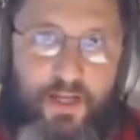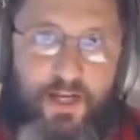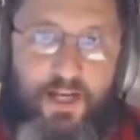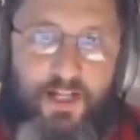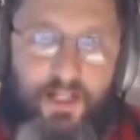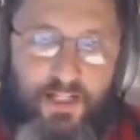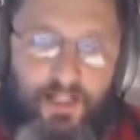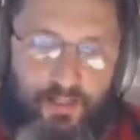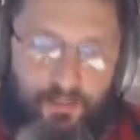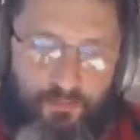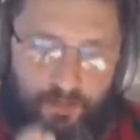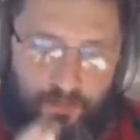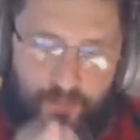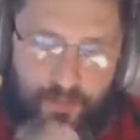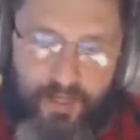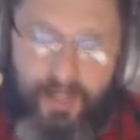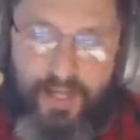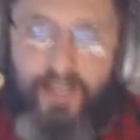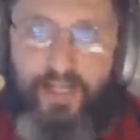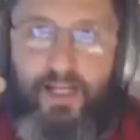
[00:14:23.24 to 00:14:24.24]
And I need to
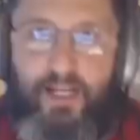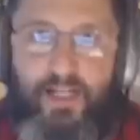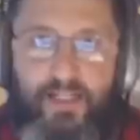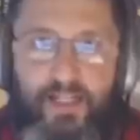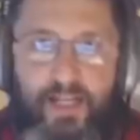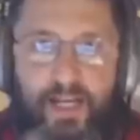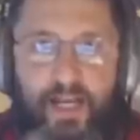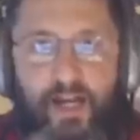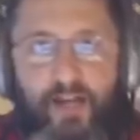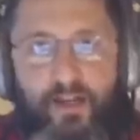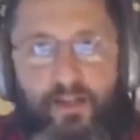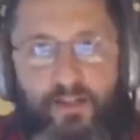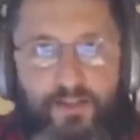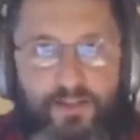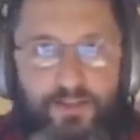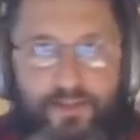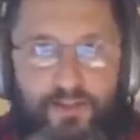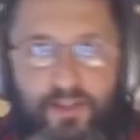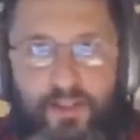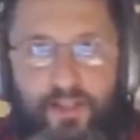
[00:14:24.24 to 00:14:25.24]
repent and get out of
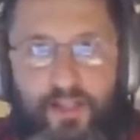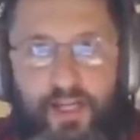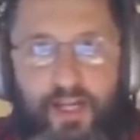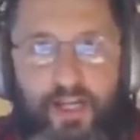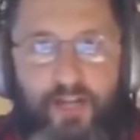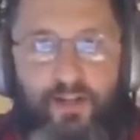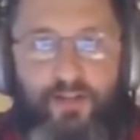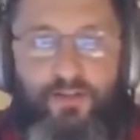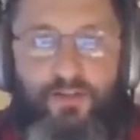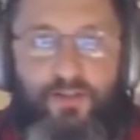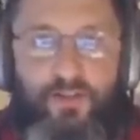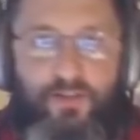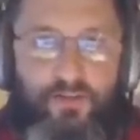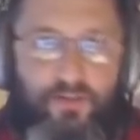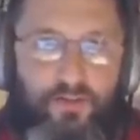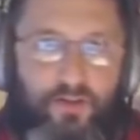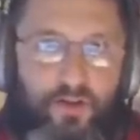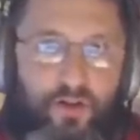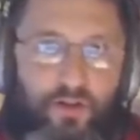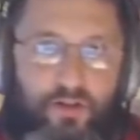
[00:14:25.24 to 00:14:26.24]
this thing. Anderson is
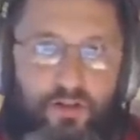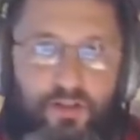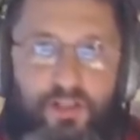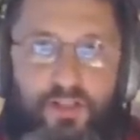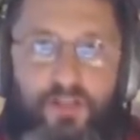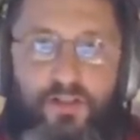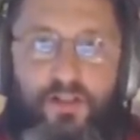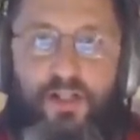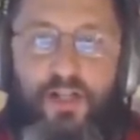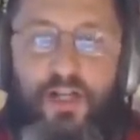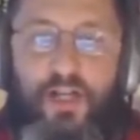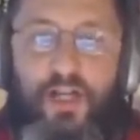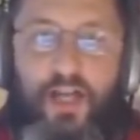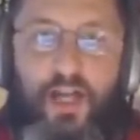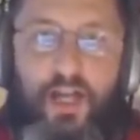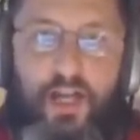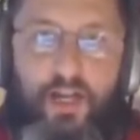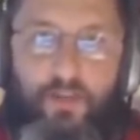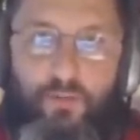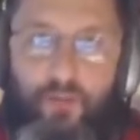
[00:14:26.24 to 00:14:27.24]
a cult leader
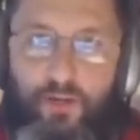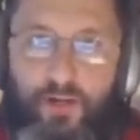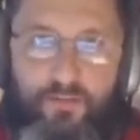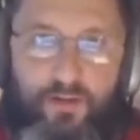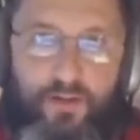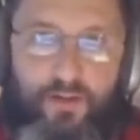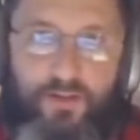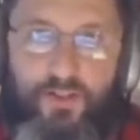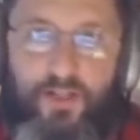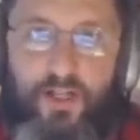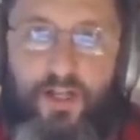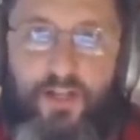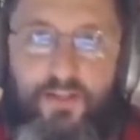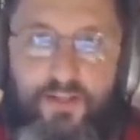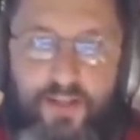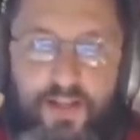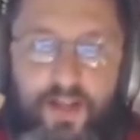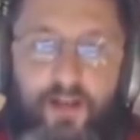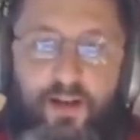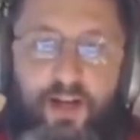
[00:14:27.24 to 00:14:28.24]
and whatever else.
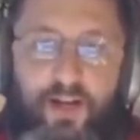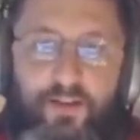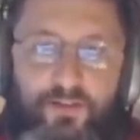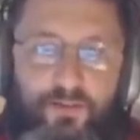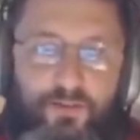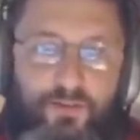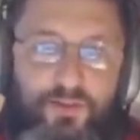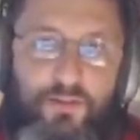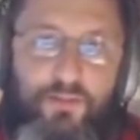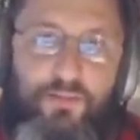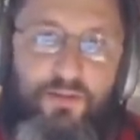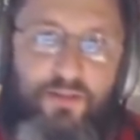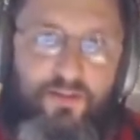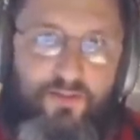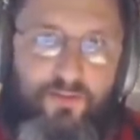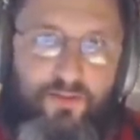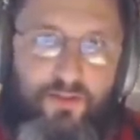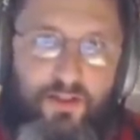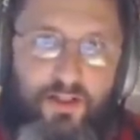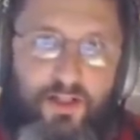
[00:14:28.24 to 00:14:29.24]
Then I'll have some
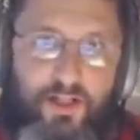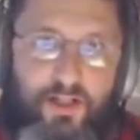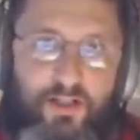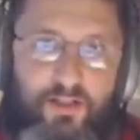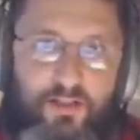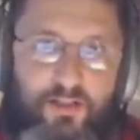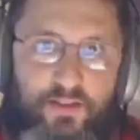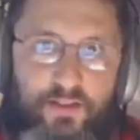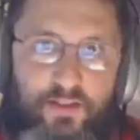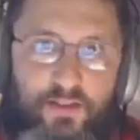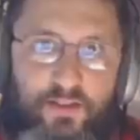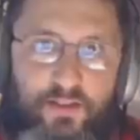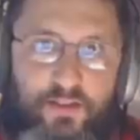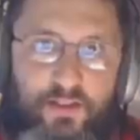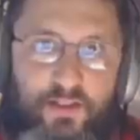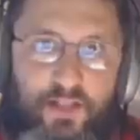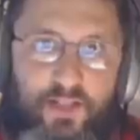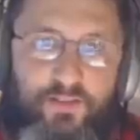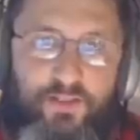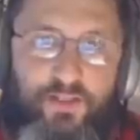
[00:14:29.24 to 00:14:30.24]
sympathy for the guy.
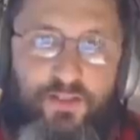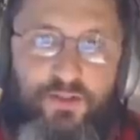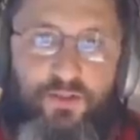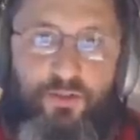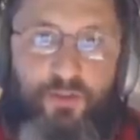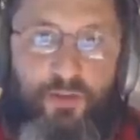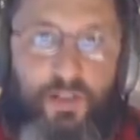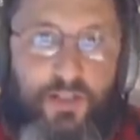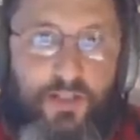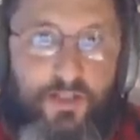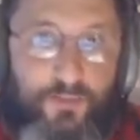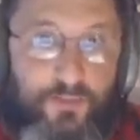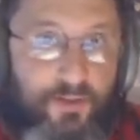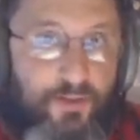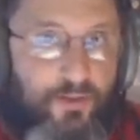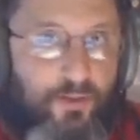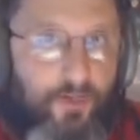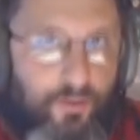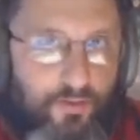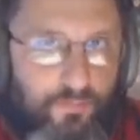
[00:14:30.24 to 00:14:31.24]
If he truly comes
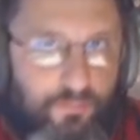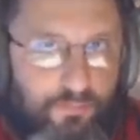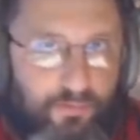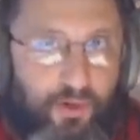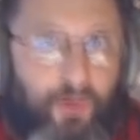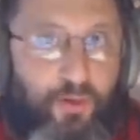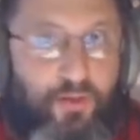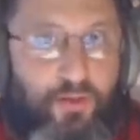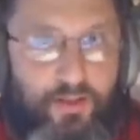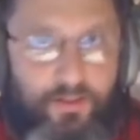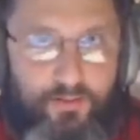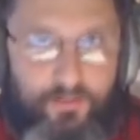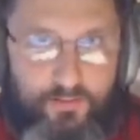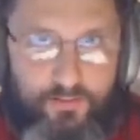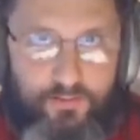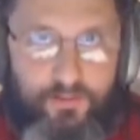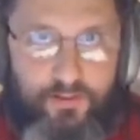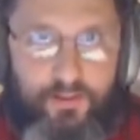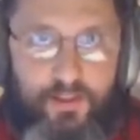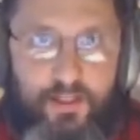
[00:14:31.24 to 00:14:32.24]
to the Lord broken
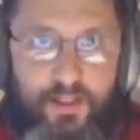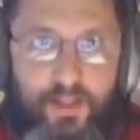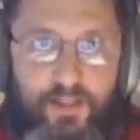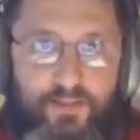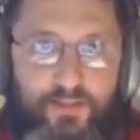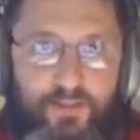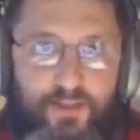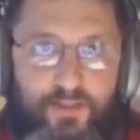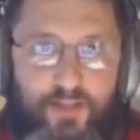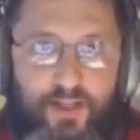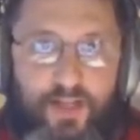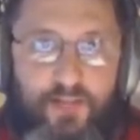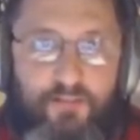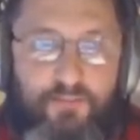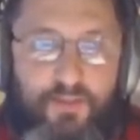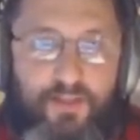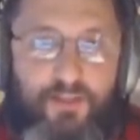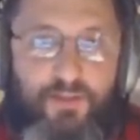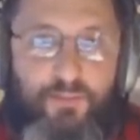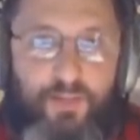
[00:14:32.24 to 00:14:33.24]
and says, I
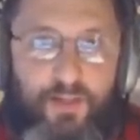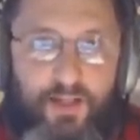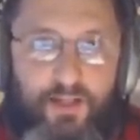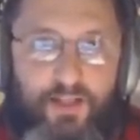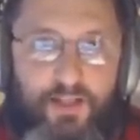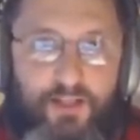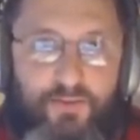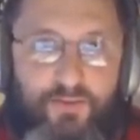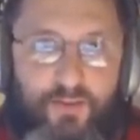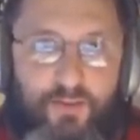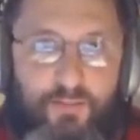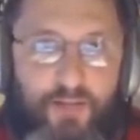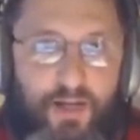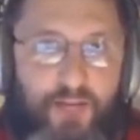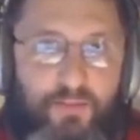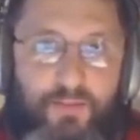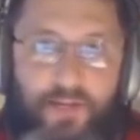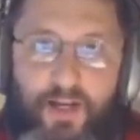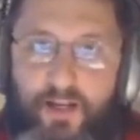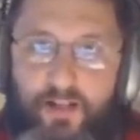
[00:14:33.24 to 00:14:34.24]
messed my life up.
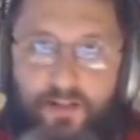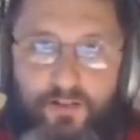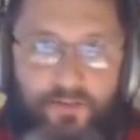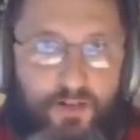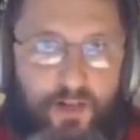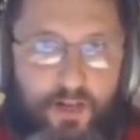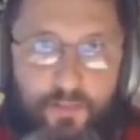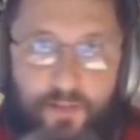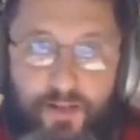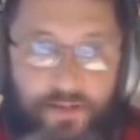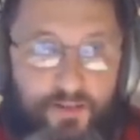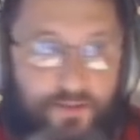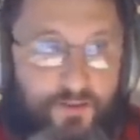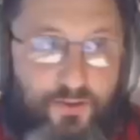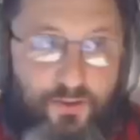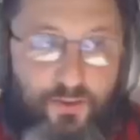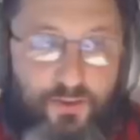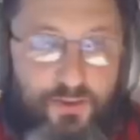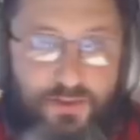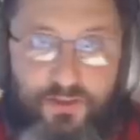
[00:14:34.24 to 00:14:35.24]
I'm not
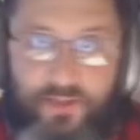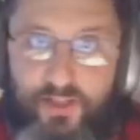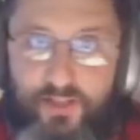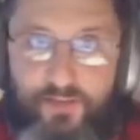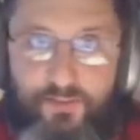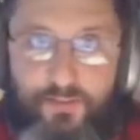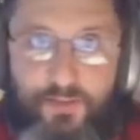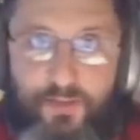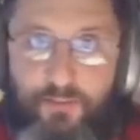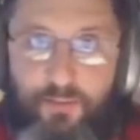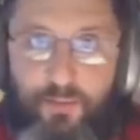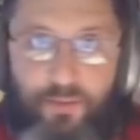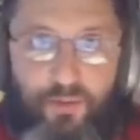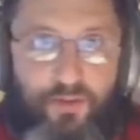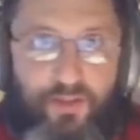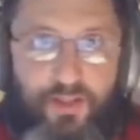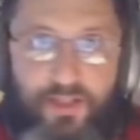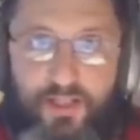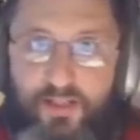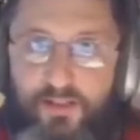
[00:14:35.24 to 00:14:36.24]
truly saved. I'm not
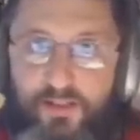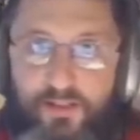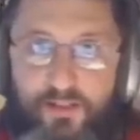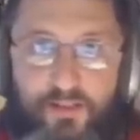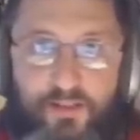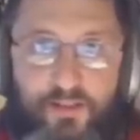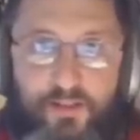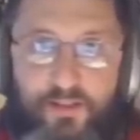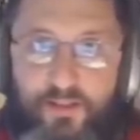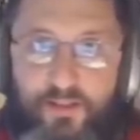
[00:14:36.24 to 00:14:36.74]
born again.